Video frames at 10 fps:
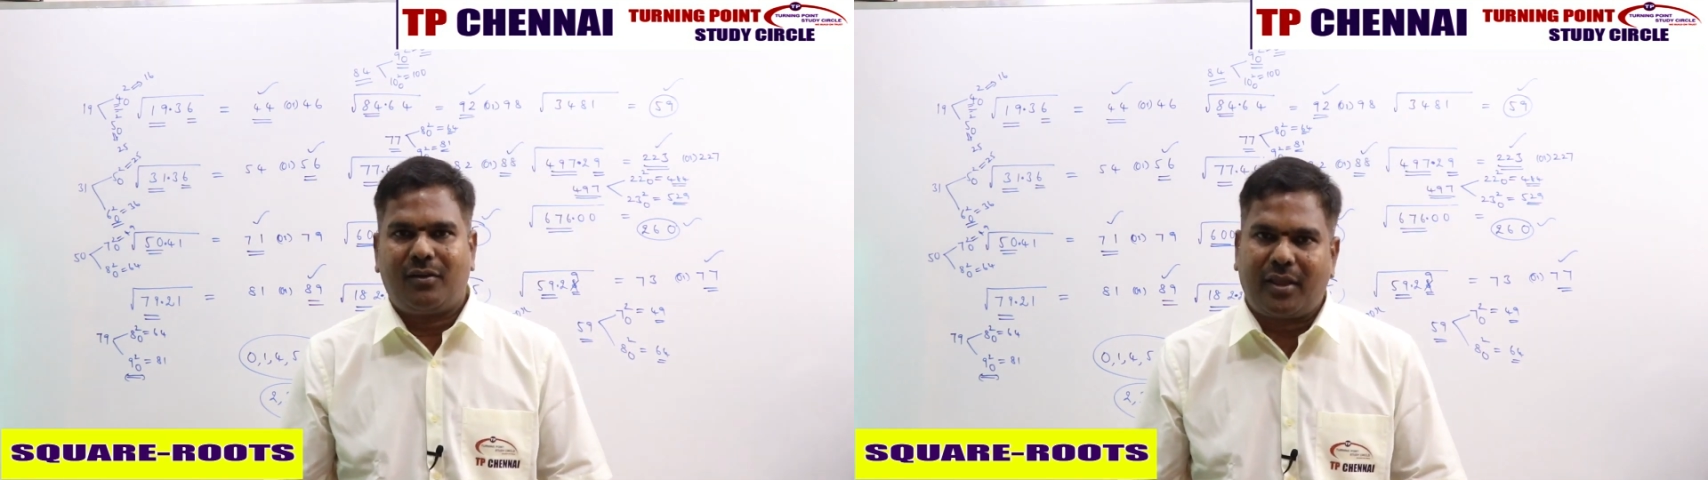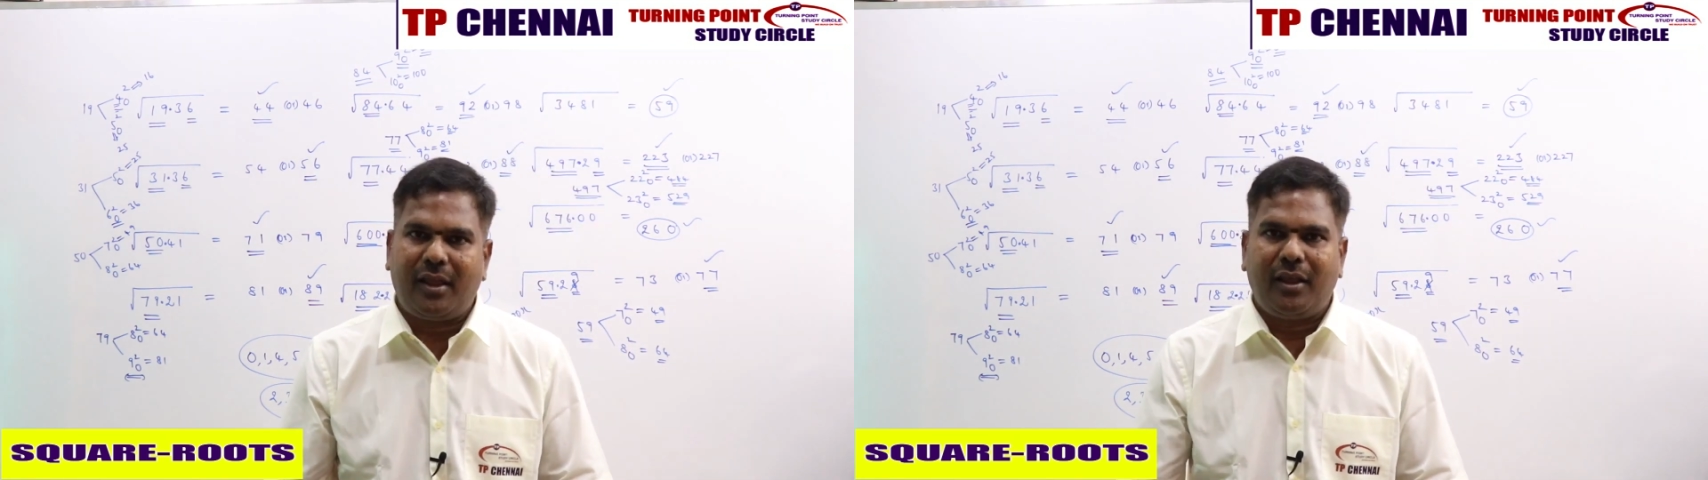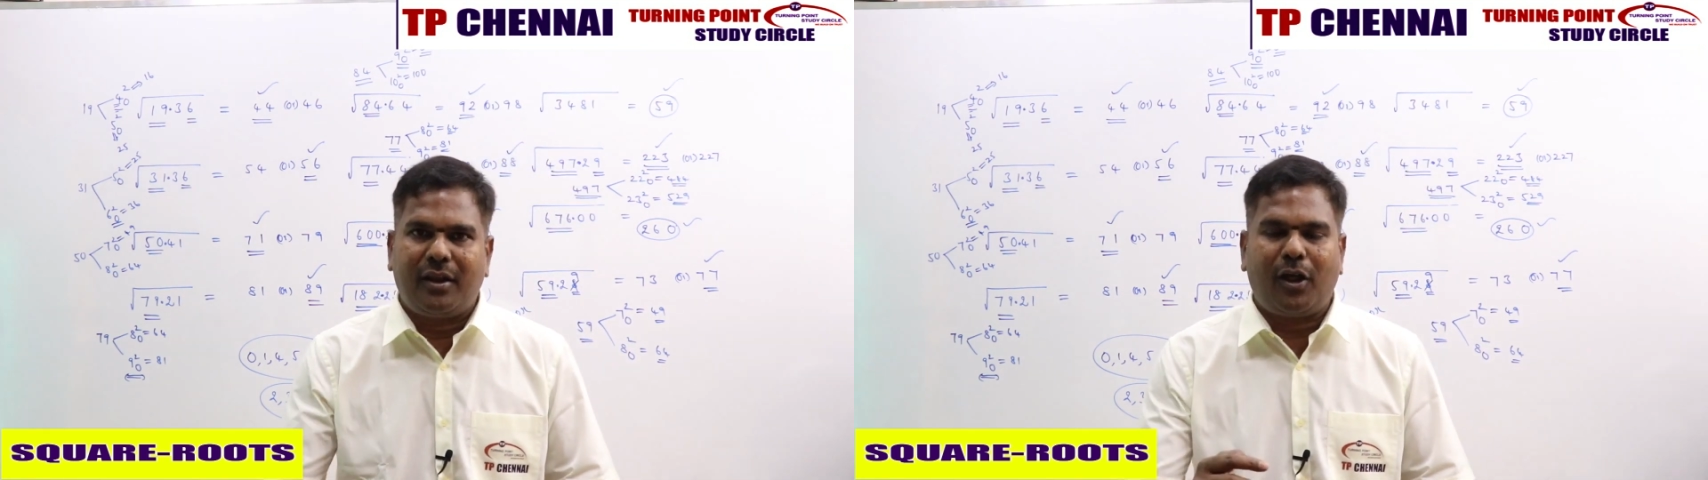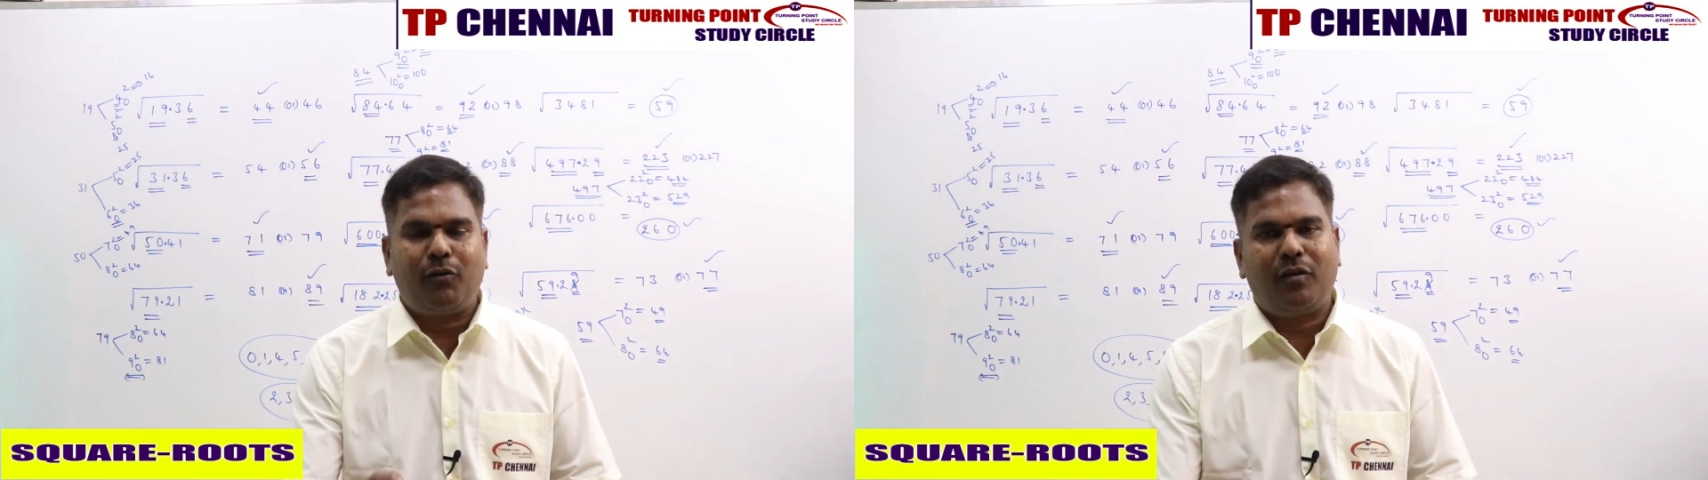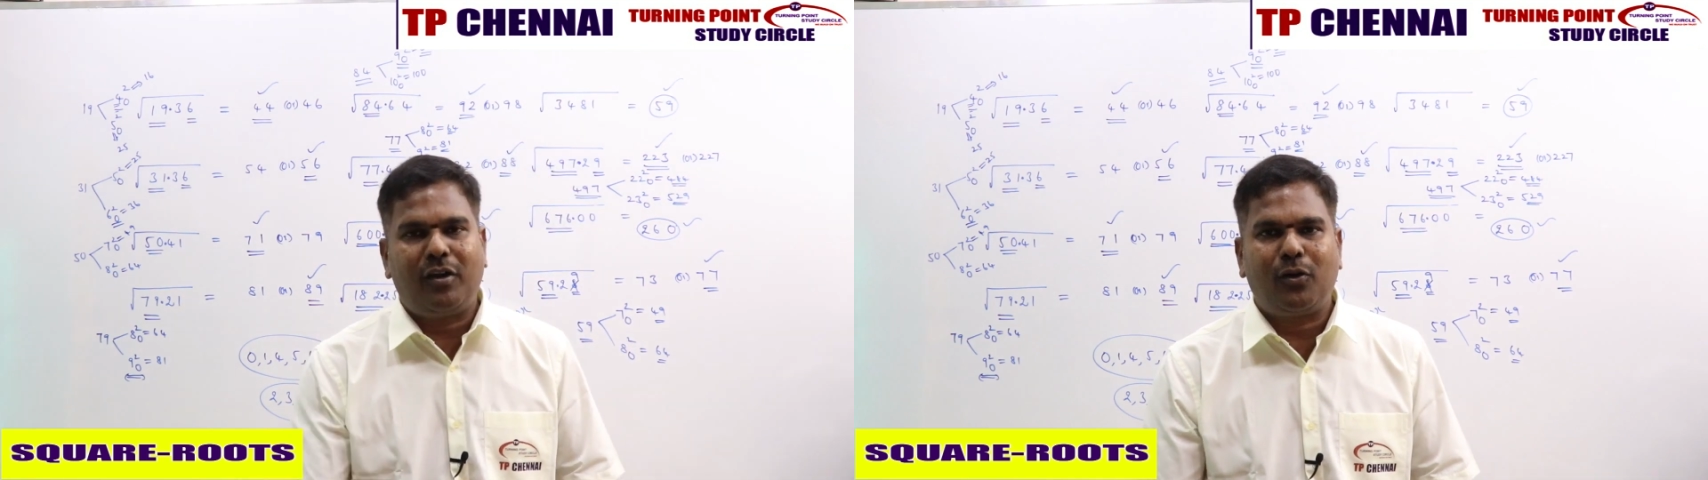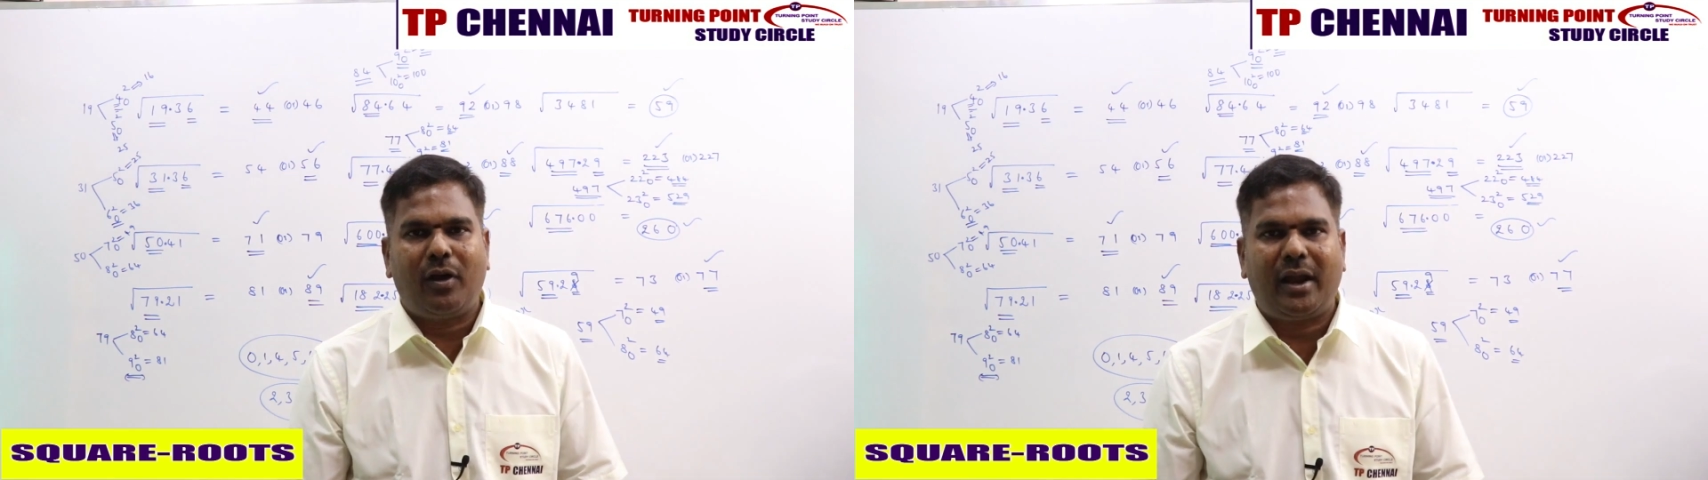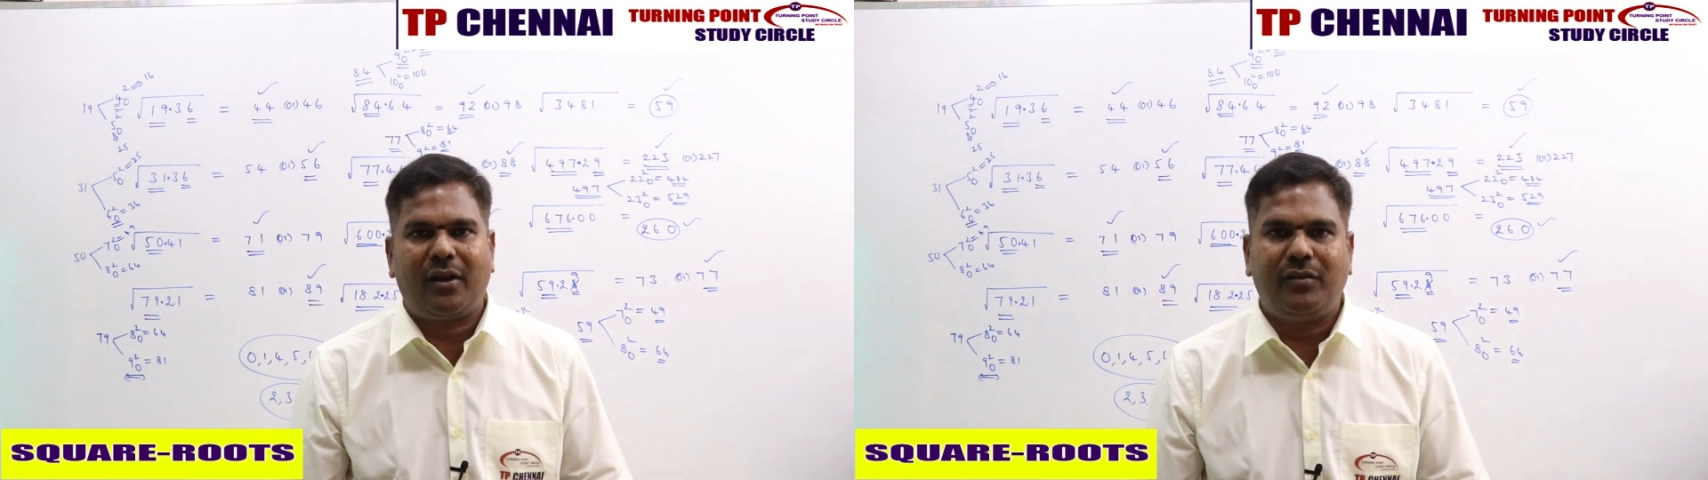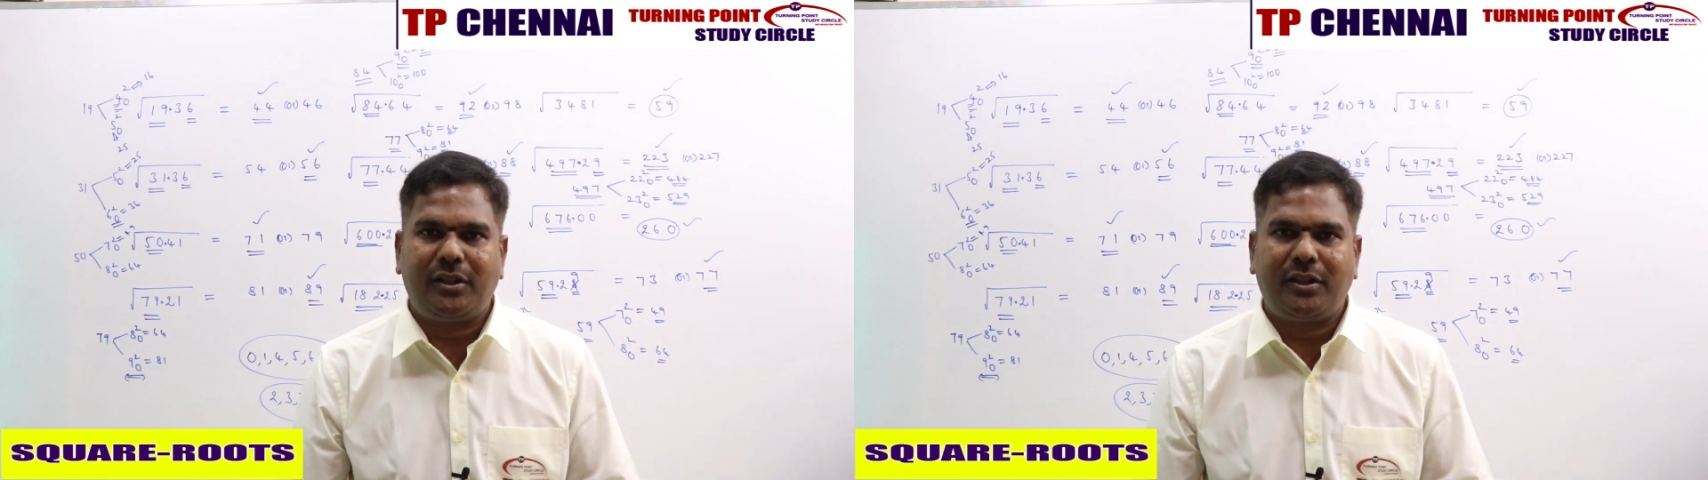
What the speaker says: Okay, now we will go ahead